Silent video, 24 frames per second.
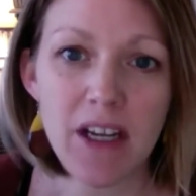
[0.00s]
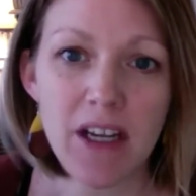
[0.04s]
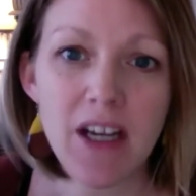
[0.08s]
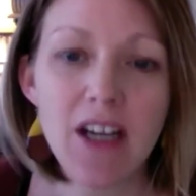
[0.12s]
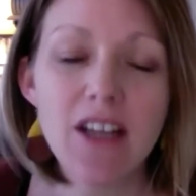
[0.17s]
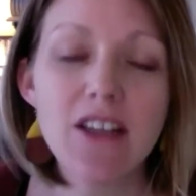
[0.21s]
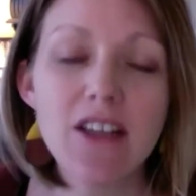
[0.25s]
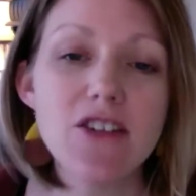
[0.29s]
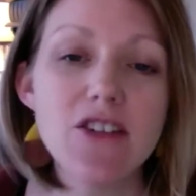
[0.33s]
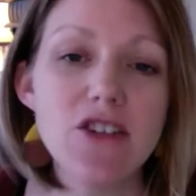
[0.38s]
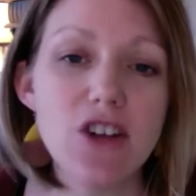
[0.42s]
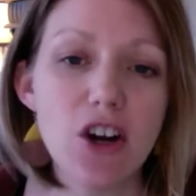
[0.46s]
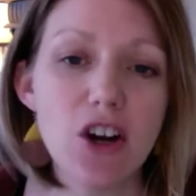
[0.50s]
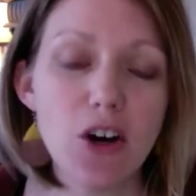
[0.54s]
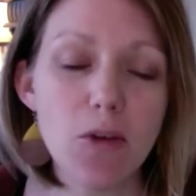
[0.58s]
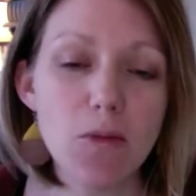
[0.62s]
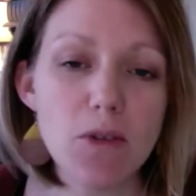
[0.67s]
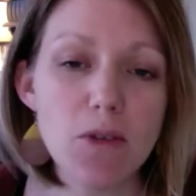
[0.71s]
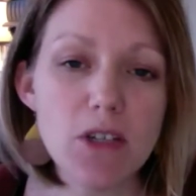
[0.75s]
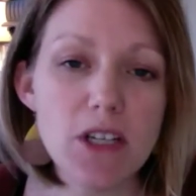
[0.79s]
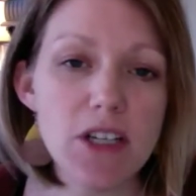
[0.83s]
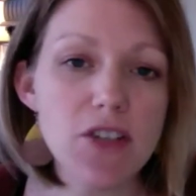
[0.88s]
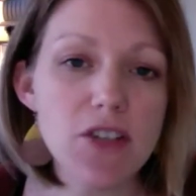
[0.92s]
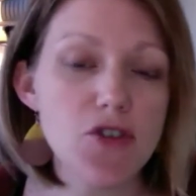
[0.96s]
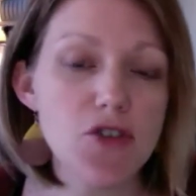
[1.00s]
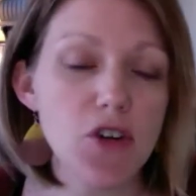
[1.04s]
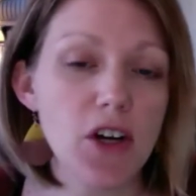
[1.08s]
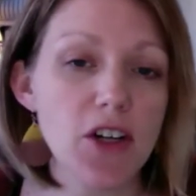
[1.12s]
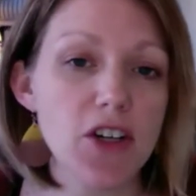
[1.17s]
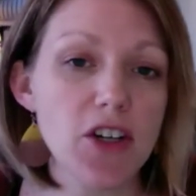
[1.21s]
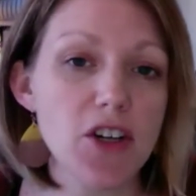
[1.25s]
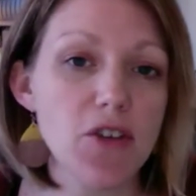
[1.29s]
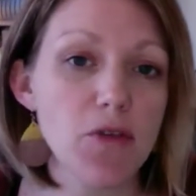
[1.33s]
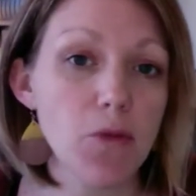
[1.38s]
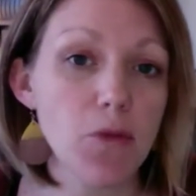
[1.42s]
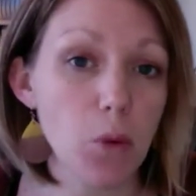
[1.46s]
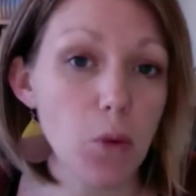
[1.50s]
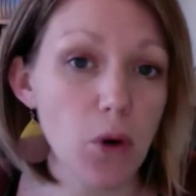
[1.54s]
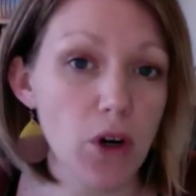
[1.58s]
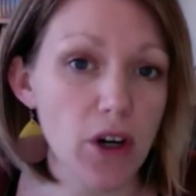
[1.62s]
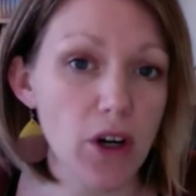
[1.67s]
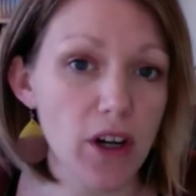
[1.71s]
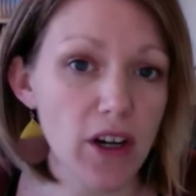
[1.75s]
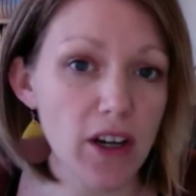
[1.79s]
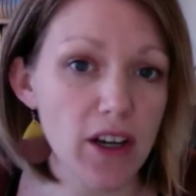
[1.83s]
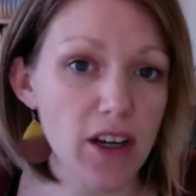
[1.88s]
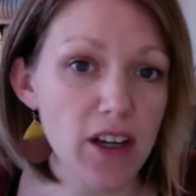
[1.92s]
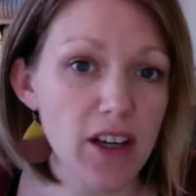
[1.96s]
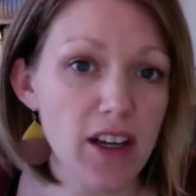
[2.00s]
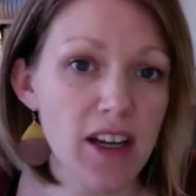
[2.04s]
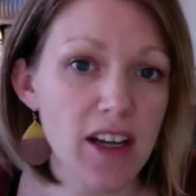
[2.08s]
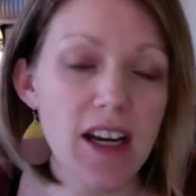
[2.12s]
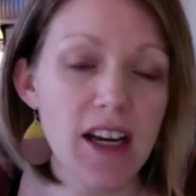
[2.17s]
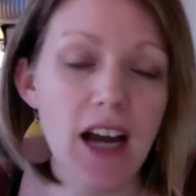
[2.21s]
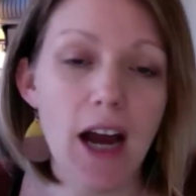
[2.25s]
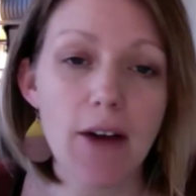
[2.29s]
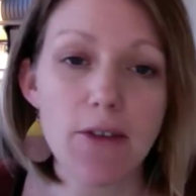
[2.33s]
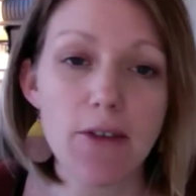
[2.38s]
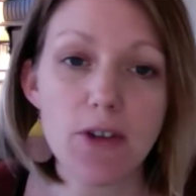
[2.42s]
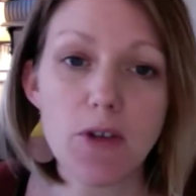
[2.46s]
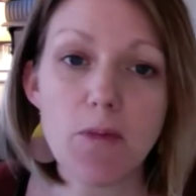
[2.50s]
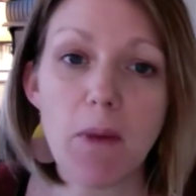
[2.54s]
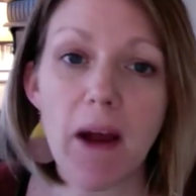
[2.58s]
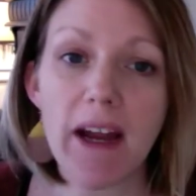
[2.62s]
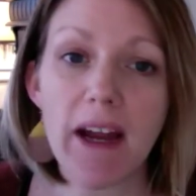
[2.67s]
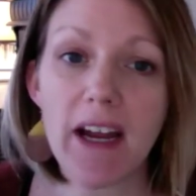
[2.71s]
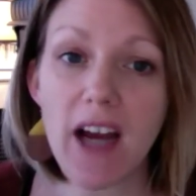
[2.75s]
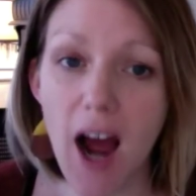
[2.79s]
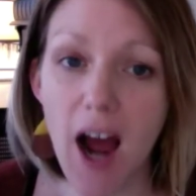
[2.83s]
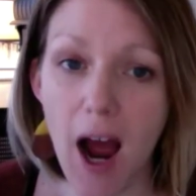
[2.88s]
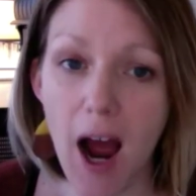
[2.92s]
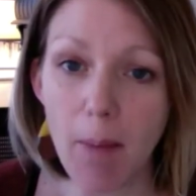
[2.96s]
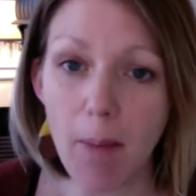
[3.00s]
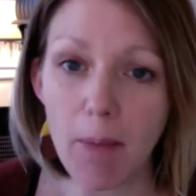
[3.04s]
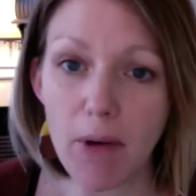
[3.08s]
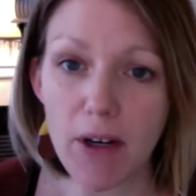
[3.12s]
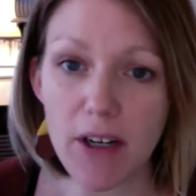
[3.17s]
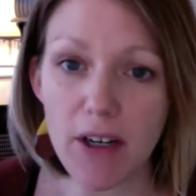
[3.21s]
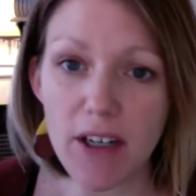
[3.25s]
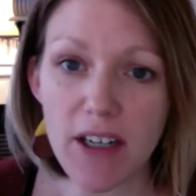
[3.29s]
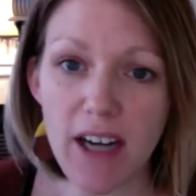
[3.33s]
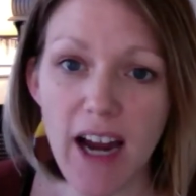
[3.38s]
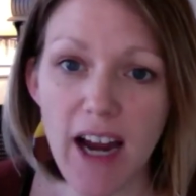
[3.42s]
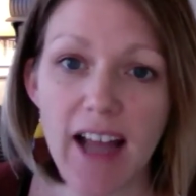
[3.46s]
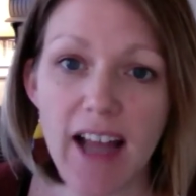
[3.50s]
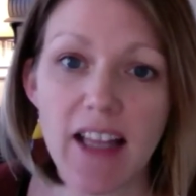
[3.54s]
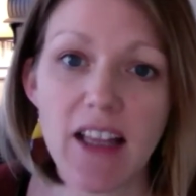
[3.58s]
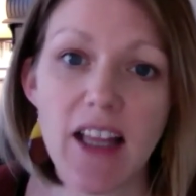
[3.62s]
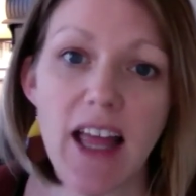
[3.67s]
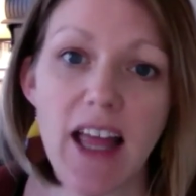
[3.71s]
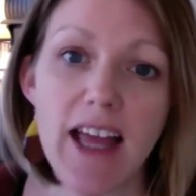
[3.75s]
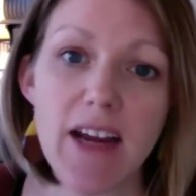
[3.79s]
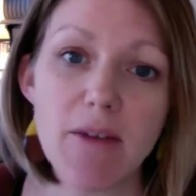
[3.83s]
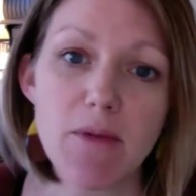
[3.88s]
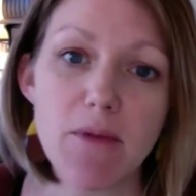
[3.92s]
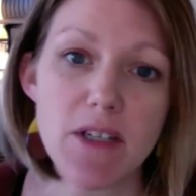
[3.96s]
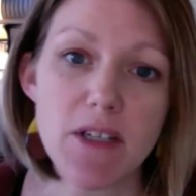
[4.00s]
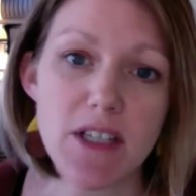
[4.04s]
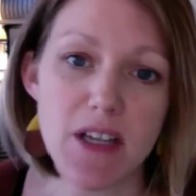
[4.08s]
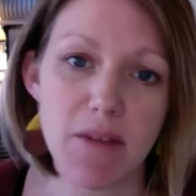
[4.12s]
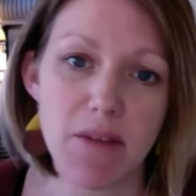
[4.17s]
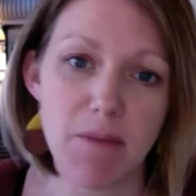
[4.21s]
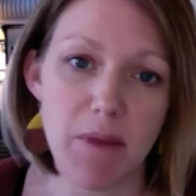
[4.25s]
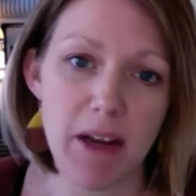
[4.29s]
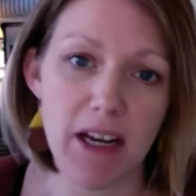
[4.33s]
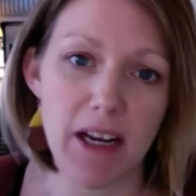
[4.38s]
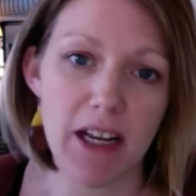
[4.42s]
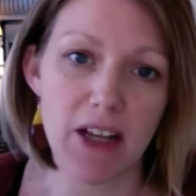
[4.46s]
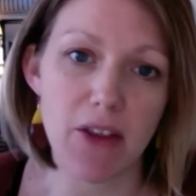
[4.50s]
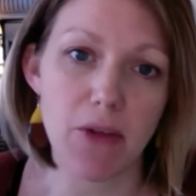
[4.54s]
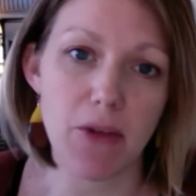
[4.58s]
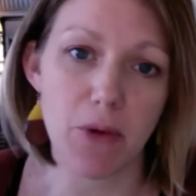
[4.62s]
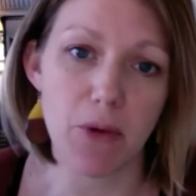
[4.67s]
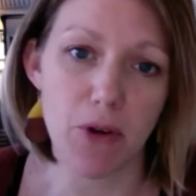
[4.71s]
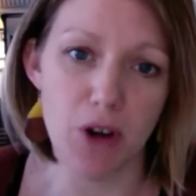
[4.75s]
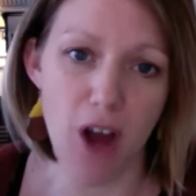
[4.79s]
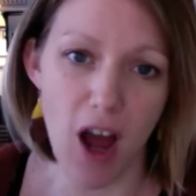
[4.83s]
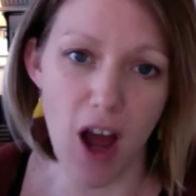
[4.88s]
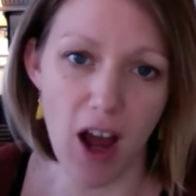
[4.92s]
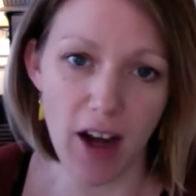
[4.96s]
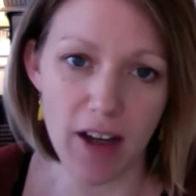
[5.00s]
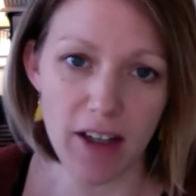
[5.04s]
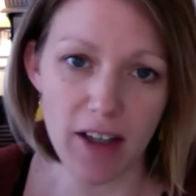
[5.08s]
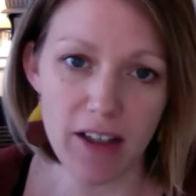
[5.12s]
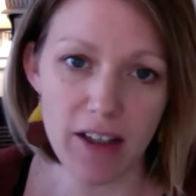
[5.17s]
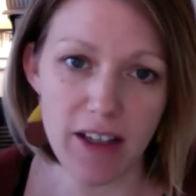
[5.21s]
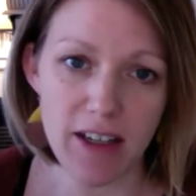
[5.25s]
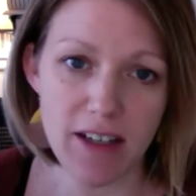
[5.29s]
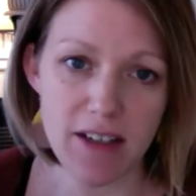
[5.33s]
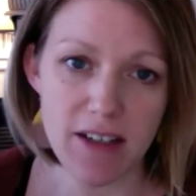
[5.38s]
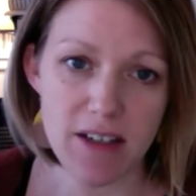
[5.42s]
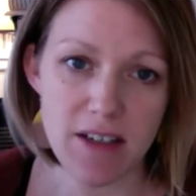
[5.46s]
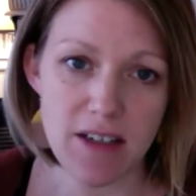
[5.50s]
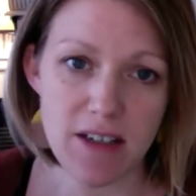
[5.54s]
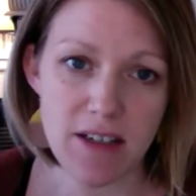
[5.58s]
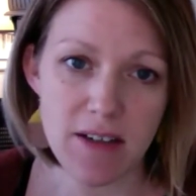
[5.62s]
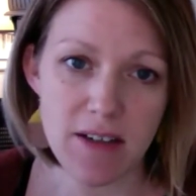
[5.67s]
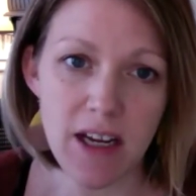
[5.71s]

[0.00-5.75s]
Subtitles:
The dome was constructed of wood, covered by copper, and light was admitted through an oculus.